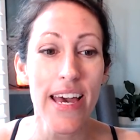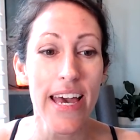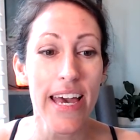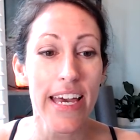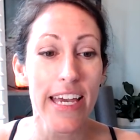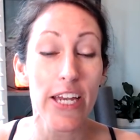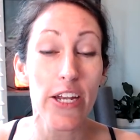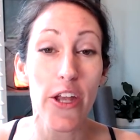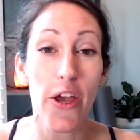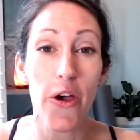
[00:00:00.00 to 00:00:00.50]

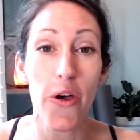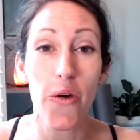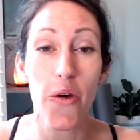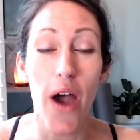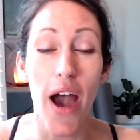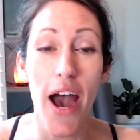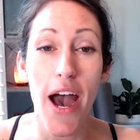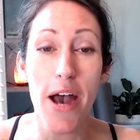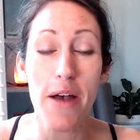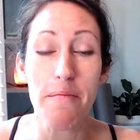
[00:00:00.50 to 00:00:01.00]
You
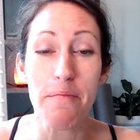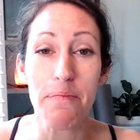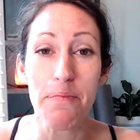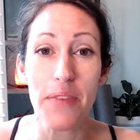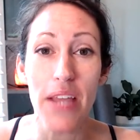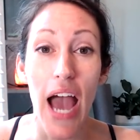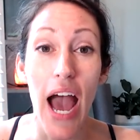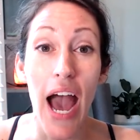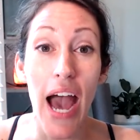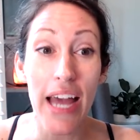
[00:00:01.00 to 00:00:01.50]
know, um,
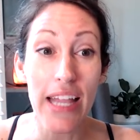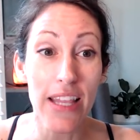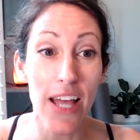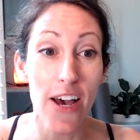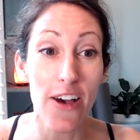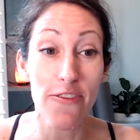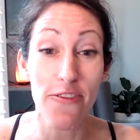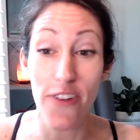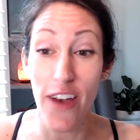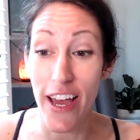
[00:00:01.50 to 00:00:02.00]
I
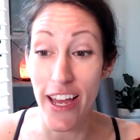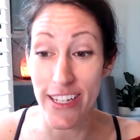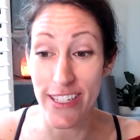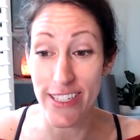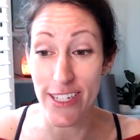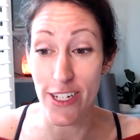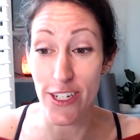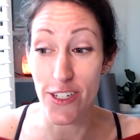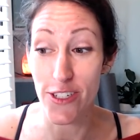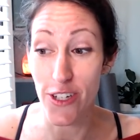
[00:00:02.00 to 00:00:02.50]
love as
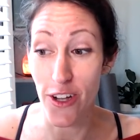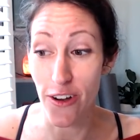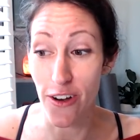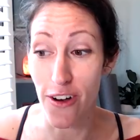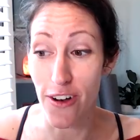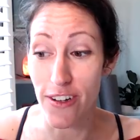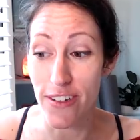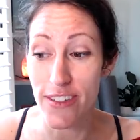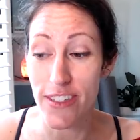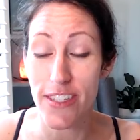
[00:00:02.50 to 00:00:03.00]
an
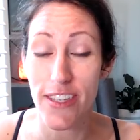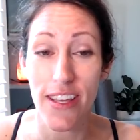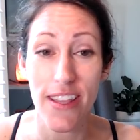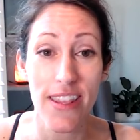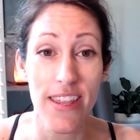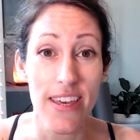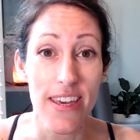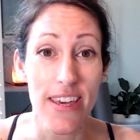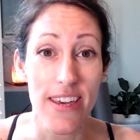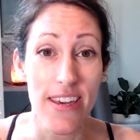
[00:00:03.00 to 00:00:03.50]
adult
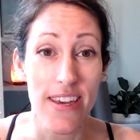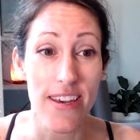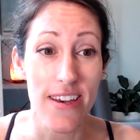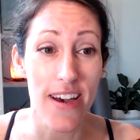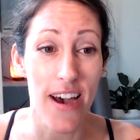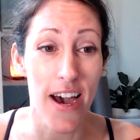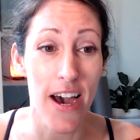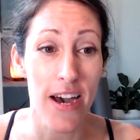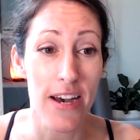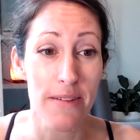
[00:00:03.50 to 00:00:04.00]
the
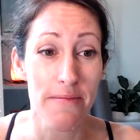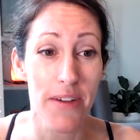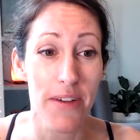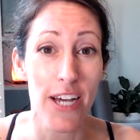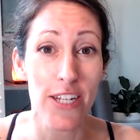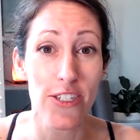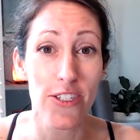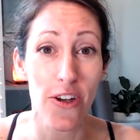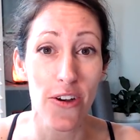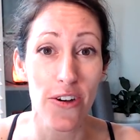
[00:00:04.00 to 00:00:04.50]
um,
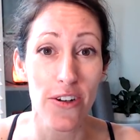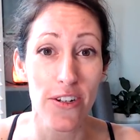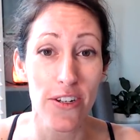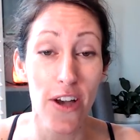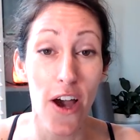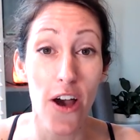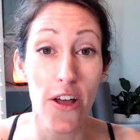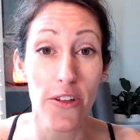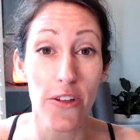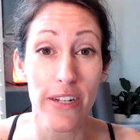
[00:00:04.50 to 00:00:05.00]
adult
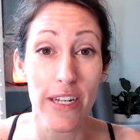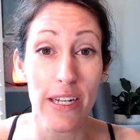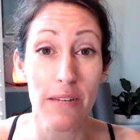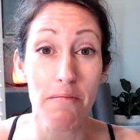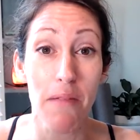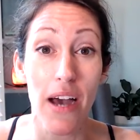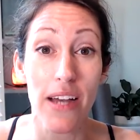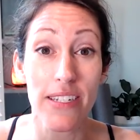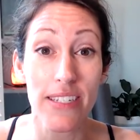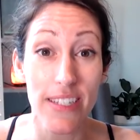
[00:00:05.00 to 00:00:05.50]
coloring
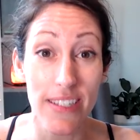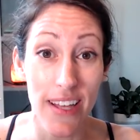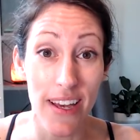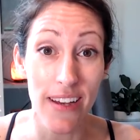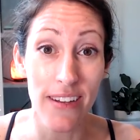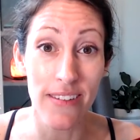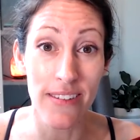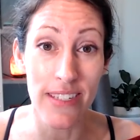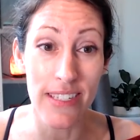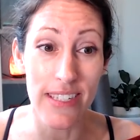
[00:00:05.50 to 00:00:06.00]

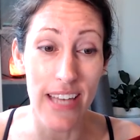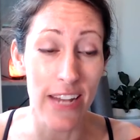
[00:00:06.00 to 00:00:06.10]
mandalas.